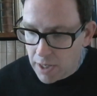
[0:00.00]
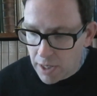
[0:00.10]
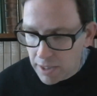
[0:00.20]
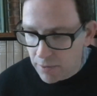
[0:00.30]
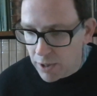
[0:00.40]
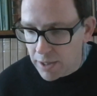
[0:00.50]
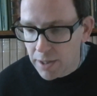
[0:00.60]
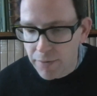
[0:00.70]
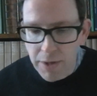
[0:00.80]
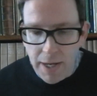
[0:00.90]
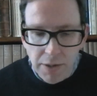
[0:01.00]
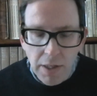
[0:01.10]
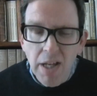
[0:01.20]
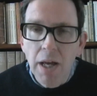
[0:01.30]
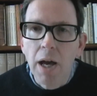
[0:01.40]
Anyway, enough of that.
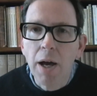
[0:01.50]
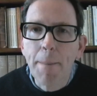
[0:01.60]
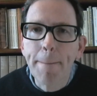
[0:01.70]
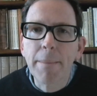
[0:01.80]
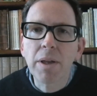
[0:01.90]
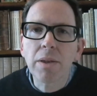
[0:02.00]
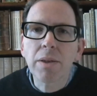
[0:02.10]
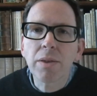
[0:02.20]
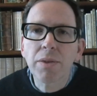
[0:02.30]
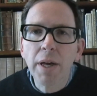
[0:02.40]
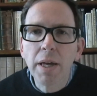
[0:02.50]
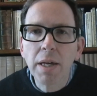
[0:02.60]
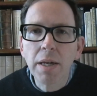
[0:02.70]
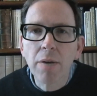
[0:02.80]
They